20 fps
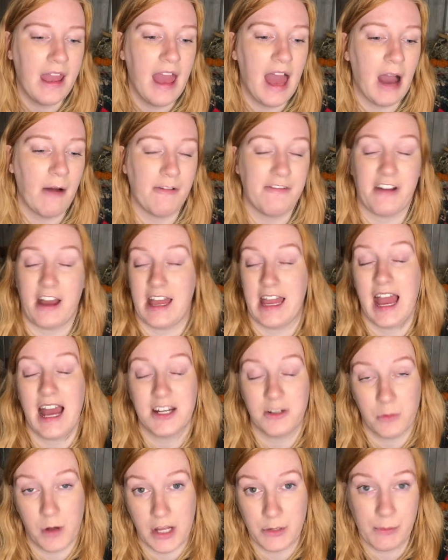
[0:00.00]
However, I had
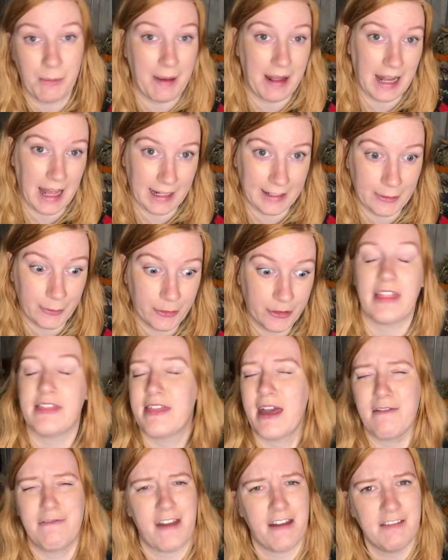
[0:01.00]
a word with my landlord.
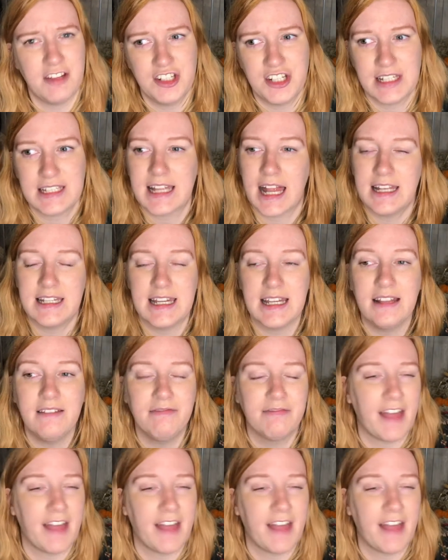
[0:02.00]
They're very understanding.